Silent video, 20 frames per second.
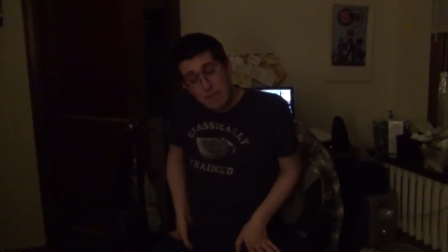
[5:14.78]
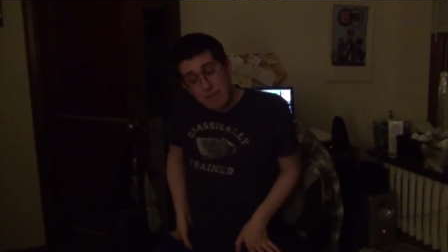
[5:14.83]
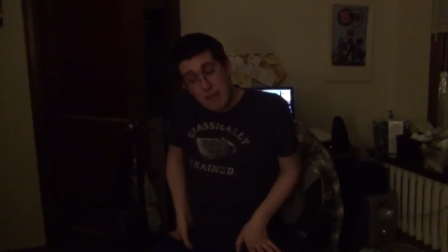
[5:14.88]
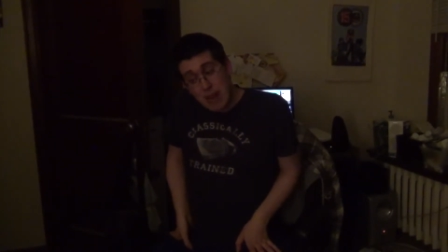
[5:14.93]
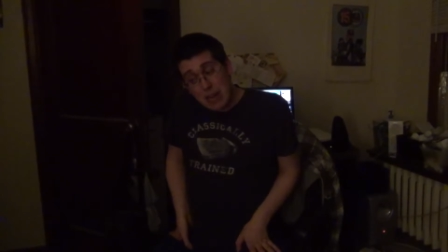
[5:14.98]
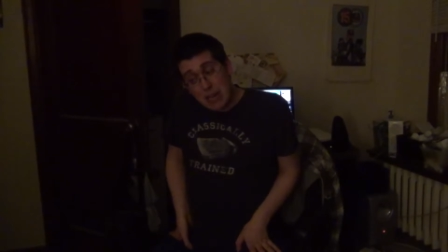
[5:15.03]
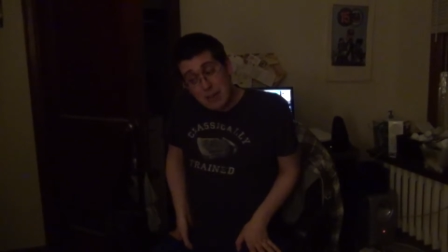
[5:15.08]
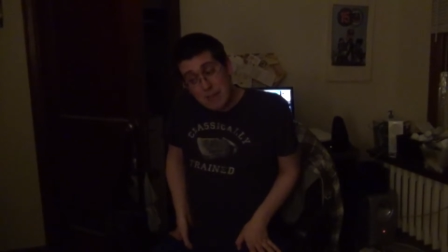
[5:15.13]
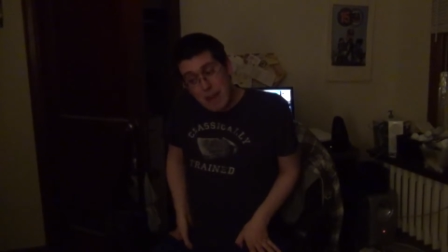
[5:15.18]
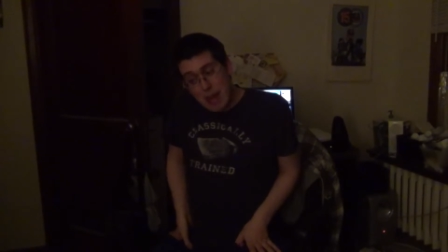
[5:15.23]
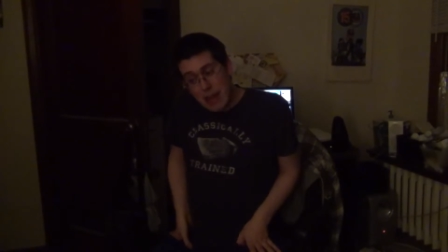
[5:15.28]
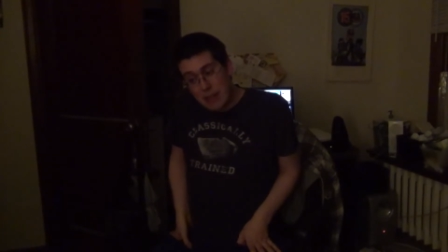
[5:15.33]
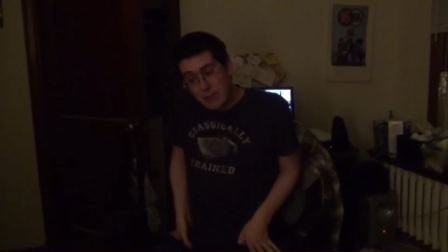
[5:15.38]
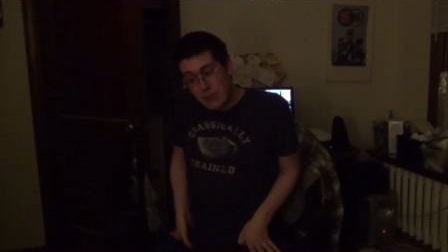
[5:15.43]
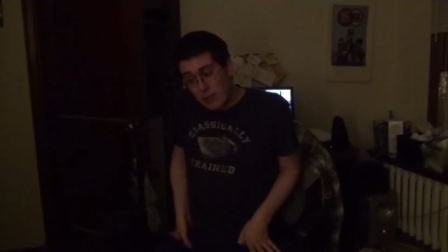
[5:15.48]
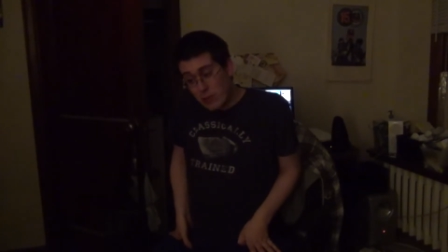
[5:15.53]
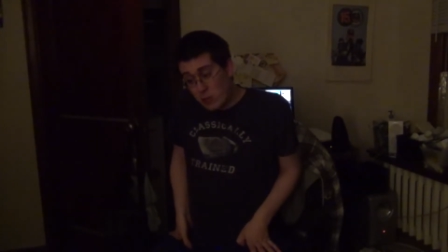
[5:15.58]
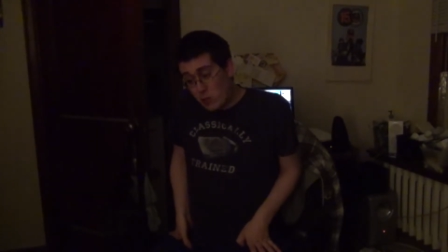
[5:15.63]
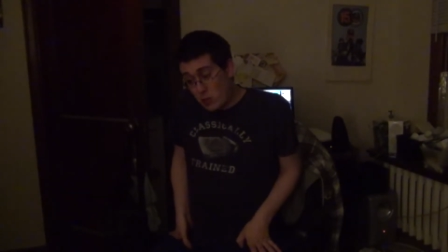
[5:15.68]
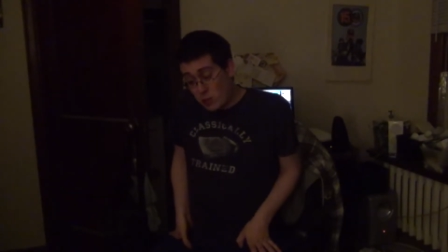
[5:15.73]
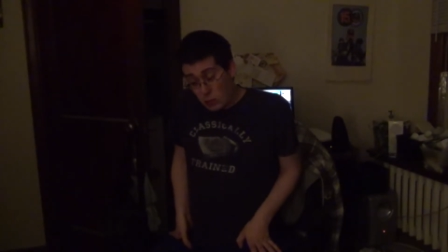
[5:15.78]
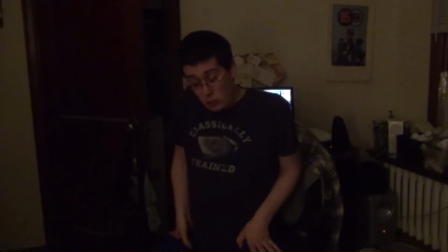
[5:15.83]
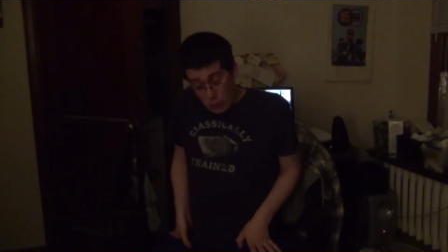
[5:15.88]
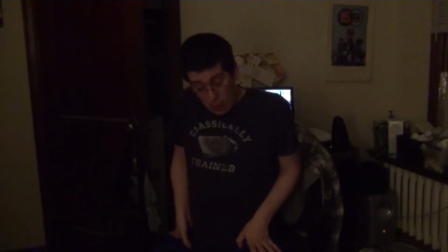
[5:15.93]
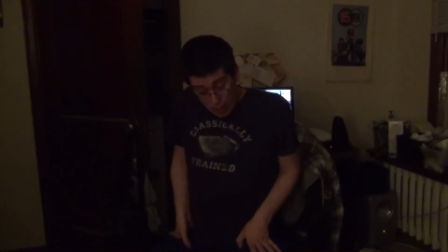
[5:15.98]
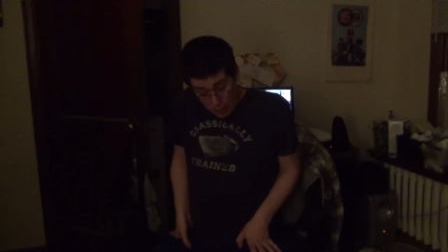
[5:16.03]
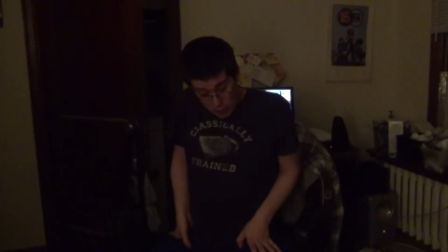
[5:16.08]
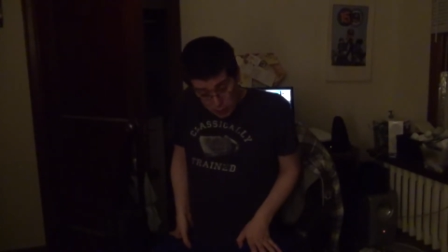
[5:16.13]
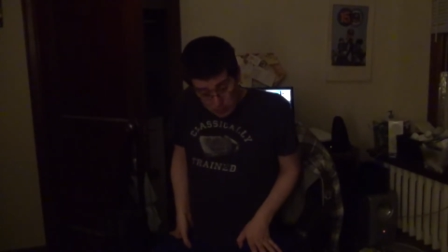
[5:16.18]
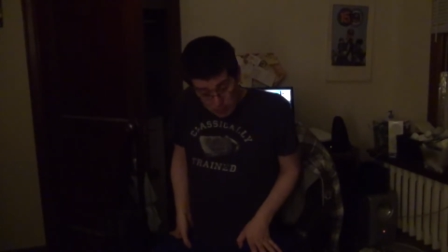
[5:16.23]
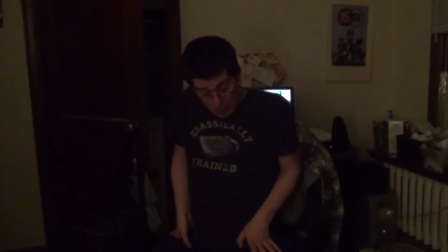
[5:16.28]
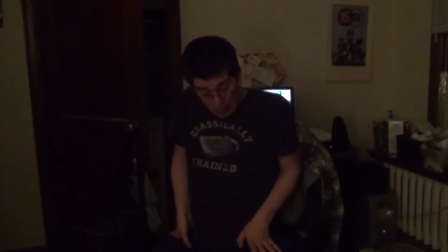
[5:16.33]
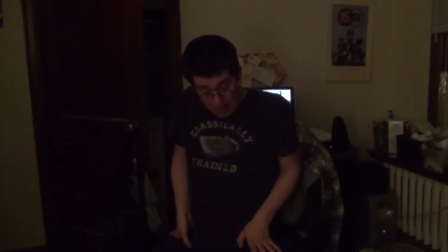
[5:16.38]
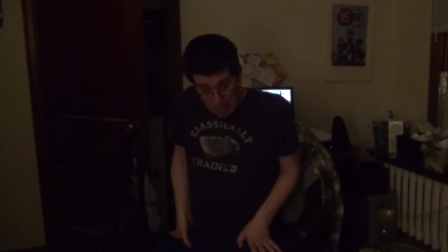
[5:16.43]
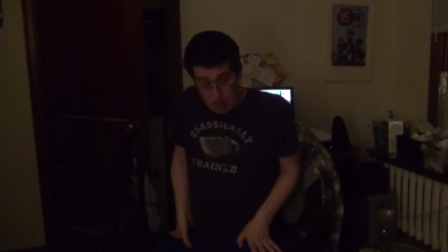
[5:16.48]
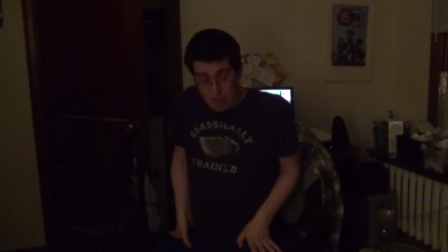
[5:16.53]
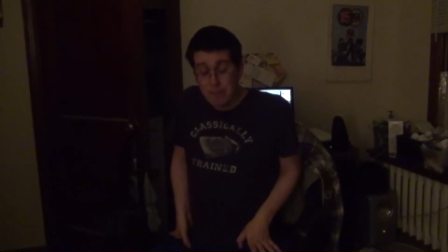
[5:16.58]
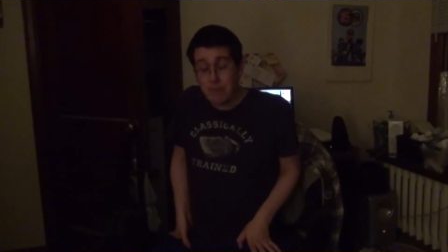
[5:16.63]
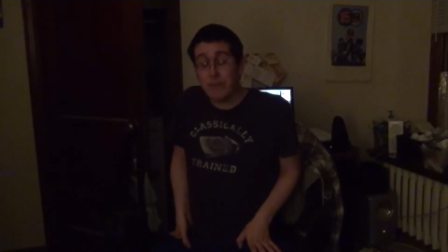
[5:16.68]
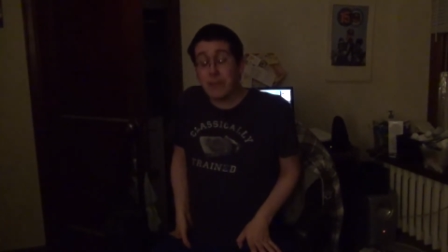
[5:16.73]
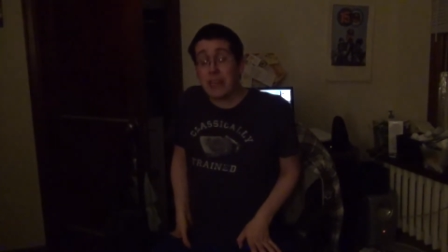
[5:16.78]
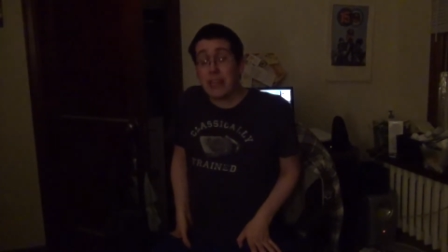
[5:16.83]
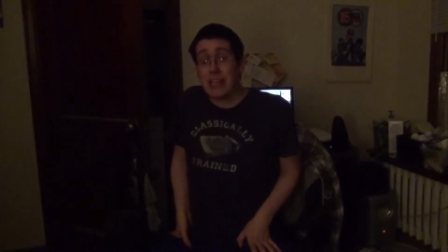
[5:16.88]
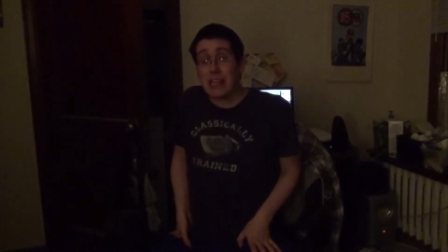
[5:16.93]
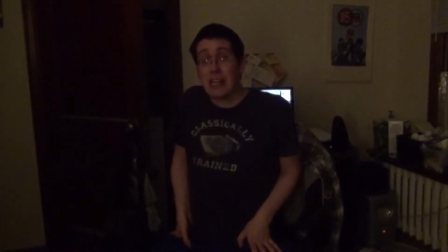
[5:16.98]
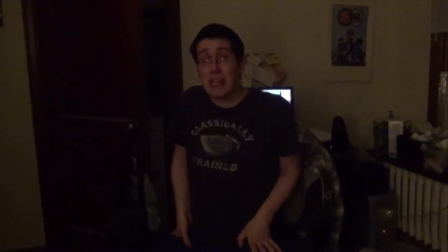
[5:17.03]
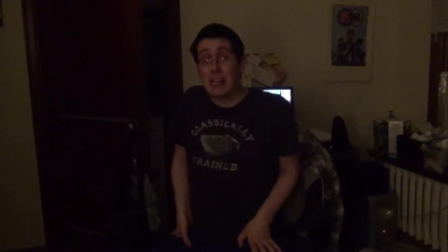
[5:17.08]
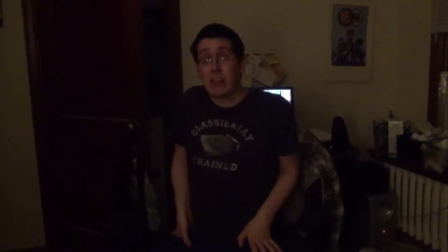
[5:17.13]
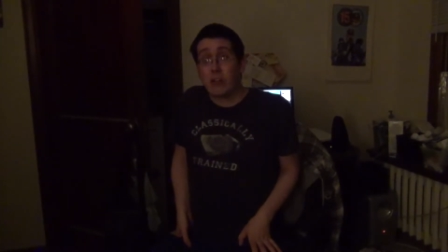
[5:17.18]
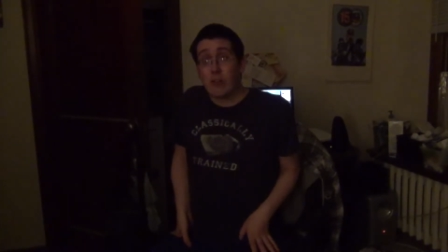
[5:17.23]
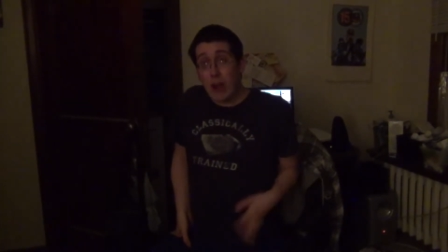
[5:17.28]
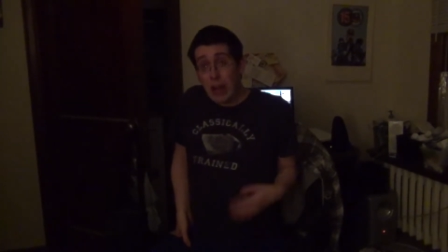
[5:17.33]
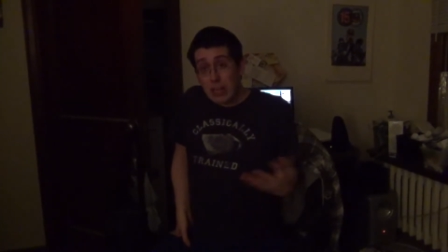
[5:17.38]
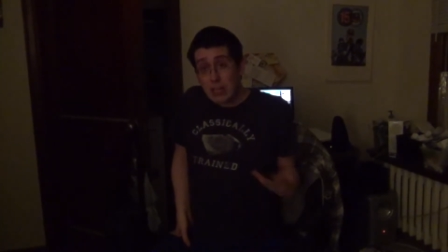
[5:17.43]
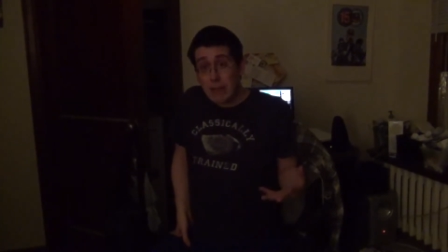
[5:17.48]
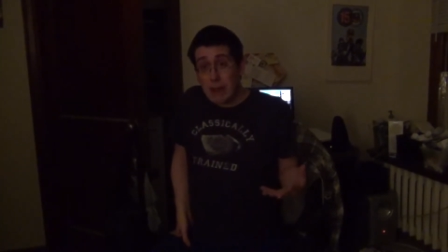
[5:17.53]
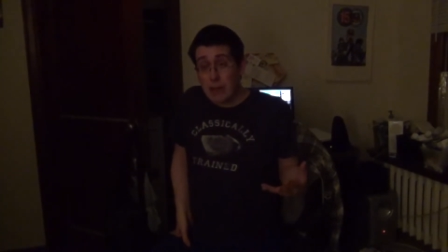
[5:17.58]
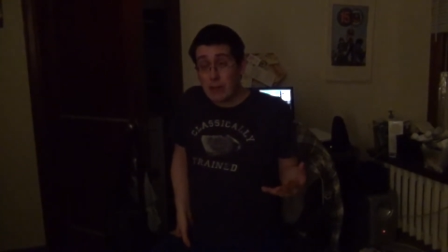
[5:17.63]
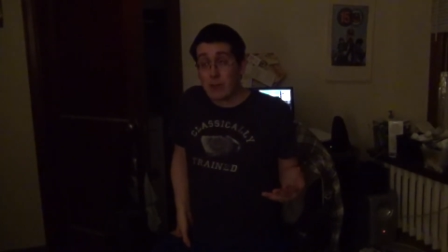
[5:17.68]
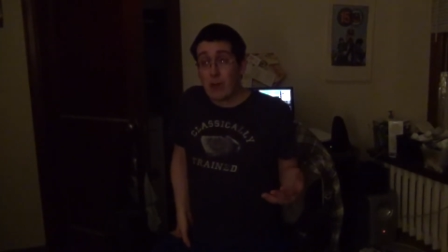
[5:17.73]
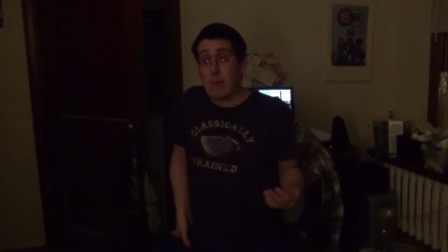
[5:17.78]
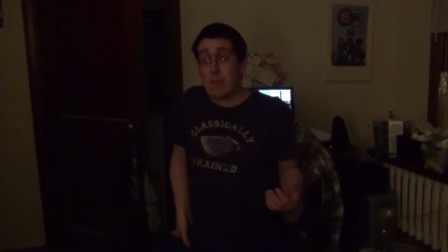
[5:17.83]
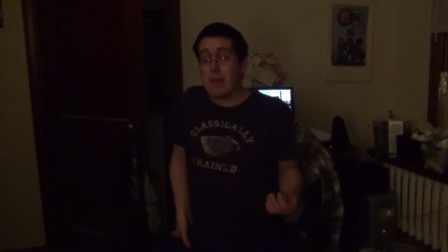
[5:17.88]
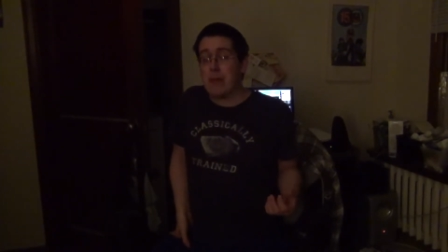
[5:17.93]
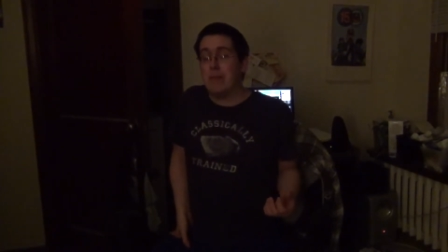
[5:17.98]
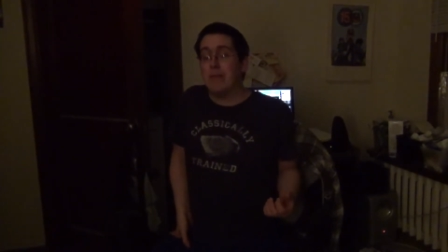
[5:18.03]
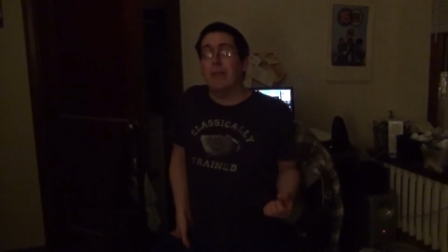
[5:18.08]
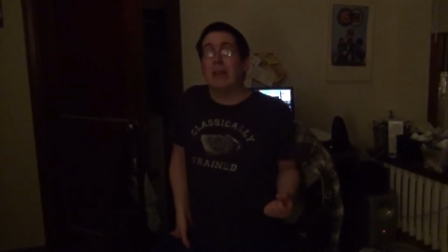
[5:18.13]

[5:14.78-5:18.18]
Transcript: Mega Man switched to the Crash Bomb, the Crash Man's weapon.